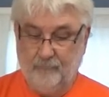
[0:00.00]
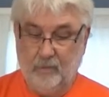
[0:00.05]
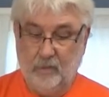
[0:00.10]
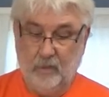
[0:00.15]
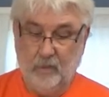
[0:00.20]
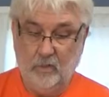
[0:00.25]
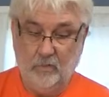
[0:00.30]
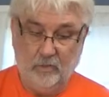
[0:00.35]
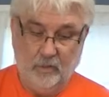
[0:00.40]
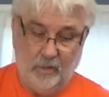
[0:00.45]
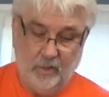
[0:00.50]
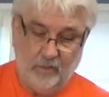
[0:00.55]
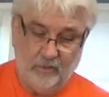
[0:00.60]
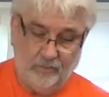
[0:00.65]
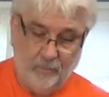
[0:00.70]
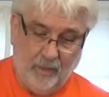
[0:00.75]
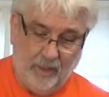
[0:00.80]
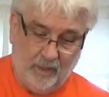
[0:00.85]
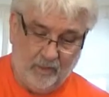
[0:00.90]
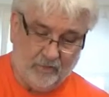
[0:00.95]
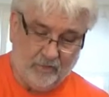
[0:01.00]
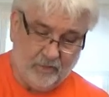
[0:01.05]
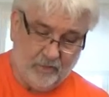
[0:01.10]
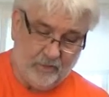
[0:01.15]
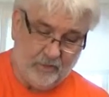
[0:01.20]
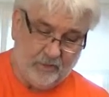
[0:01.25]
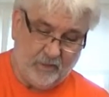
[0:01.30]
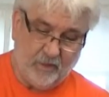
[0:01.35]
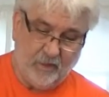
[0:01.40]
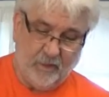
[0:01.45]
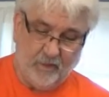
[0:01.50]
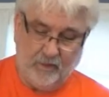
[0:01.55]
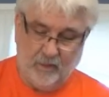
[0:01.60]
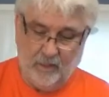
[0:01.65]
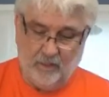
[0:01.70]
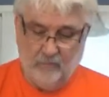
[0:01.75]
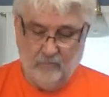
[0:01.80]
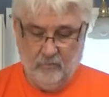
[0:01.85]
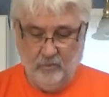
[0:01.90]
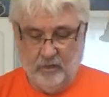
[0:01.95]
you don't need as much to get
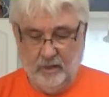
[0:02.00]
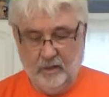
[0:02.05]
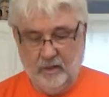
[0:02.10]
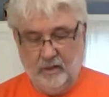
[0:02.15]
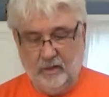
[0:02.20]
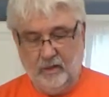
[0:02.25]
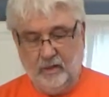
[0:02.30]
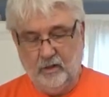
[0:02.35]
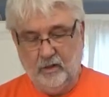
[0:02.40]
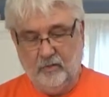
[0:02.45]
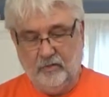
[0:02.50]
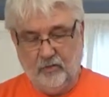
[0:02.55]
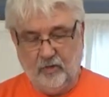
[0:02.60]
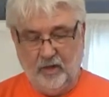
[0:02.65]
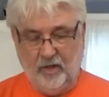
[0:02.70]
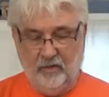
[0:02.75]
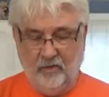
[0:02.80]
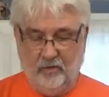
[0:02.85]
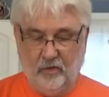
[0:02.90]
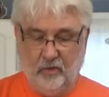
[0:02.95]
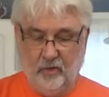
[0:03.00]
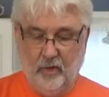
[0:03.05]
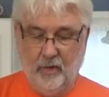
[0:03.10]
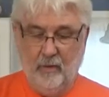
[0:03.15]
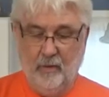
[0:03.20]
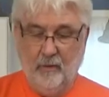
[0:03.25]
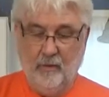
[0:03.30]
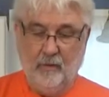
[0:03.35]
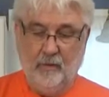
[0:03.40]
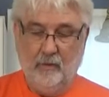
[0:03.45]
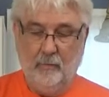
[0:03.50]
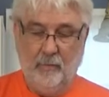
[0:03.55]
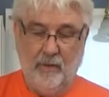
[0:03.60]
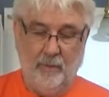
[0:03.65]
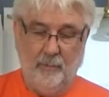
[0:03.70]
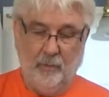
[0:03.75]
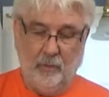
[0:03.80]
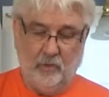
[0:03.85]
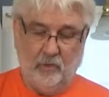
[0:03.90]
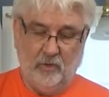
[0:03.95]
that really good flavor. The
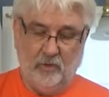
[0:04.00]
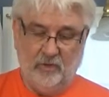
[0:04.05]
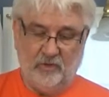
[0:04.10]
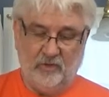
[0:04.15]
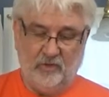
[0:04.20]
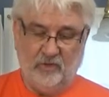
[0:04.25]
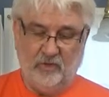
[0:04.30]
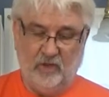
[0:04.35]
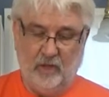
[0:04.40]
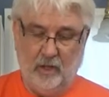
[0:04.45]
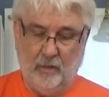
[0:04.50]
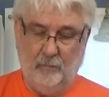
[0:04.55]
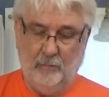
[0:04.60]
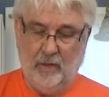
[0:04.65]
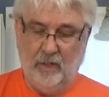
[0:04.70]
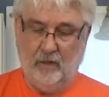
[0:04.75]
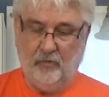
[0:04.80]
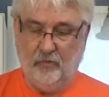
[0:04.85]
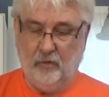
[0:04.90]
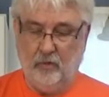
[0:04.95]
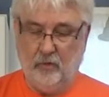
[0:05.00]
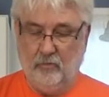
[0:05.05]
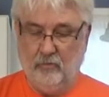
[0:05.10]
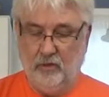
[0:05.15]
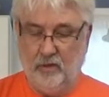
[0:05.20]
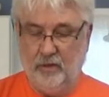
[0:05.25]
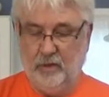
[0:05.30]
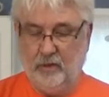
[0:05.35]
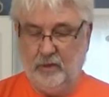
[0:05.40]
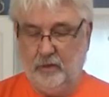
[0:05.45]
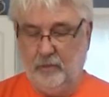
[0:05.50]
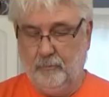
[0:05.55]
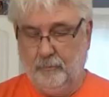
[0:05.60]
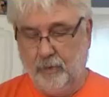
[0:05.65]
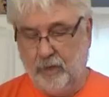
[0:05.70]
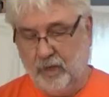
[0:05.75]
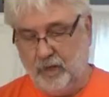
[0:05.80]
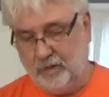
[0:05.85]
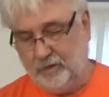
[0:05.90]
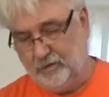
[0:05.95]
maple crystals help make for a really good
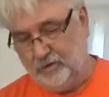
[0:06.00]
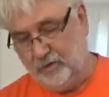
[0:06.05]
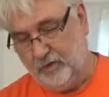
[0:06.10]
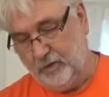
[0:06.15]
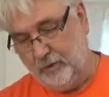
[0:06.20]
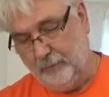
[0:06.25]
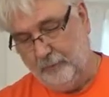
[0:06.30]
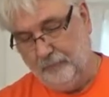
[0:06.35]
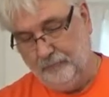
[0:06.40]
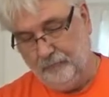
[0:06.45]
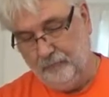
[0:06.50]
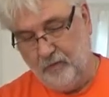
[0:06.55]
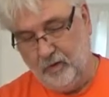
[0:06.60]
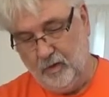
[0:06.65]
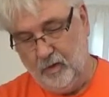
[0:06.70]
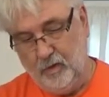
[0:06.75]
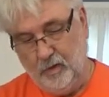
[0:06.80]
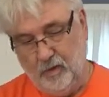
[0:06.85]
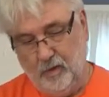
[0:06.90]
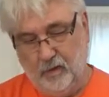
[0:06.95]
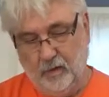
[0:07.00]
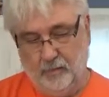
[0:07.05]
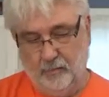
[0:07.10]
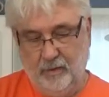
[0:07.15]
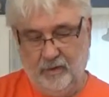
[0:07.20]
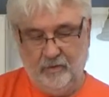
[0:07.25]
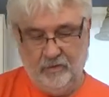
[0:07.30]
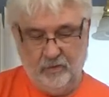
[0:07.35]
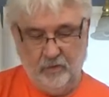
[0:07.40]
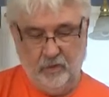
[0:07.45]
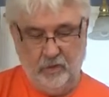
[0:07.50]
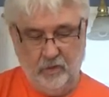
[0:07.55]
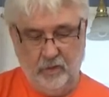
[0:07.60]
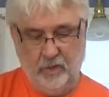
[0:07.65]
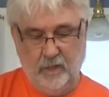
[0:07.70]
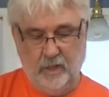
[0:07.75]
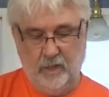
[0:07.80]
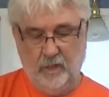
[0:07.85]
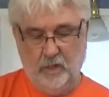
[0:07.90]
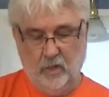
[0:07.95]
bark too. Make sure you
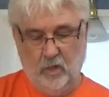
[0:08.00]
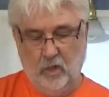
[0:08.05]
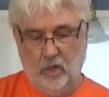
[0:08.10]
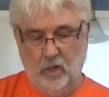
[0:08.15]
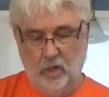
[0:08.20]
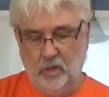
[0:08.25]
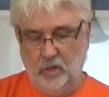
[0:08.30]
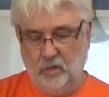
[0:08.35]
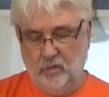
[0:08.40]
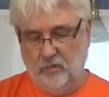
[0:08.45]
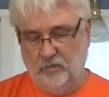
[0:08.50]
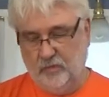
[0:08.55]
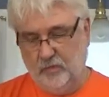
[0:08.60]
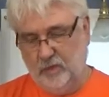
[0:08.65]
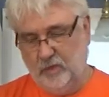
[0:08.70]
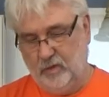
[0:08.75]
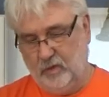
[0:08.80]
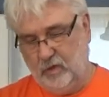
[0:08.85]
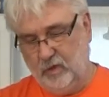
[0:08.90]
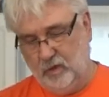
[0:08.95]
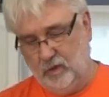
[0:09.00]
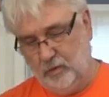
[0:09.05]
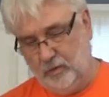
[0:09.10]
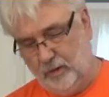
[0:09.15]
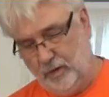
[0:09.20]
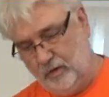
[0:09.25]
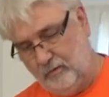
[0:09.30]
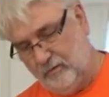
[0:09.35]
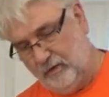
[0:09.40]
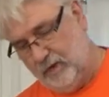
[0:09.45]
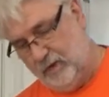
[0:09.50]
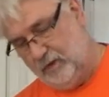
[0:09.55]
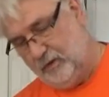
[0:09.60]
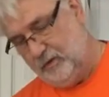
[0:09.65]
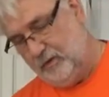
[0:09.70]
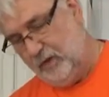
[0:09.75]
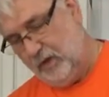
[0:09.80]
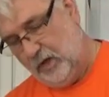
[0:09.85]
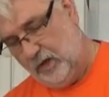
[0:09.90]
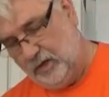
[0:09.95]
get it all over it, all the way
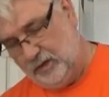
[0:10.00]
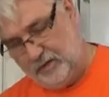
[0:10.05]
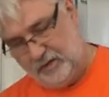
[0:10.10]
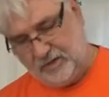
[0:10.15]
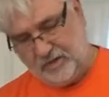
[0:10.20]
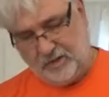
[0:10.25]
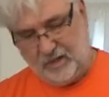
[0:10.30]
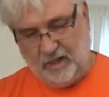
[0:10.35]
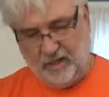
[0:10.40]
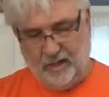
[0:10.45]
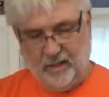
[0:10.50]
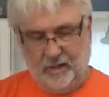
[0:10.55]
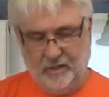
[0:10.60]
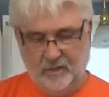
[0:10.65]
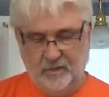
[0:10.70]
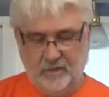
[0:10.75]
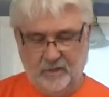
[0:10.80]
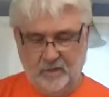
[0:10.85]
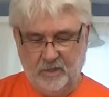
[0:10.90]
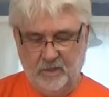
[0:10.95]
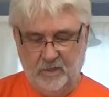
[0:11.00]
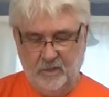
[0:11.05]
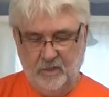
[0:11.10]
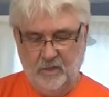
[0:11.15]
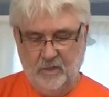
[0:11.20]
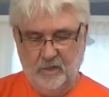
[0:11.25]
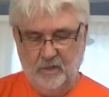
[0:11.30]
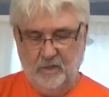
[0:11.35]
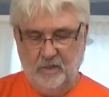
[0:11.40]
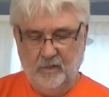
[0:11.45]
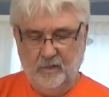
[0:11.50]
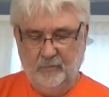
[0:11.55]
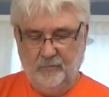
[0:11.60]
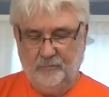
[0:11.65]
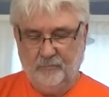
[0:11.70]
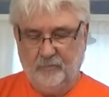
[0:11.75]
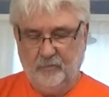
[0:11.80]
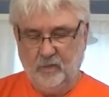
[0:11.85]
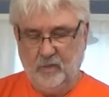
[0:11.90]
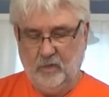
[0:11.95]
around, all the sides,
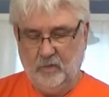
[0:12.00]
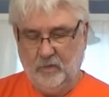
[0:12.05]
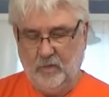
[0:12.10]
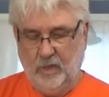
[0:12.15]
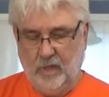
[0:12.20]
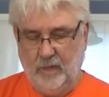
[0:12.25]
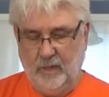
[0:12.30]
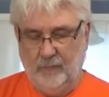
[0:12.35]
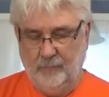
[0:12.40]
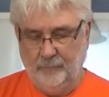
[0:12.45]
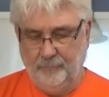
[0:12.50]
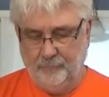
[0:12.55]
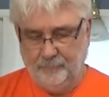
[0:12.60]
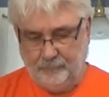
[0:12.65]
okay?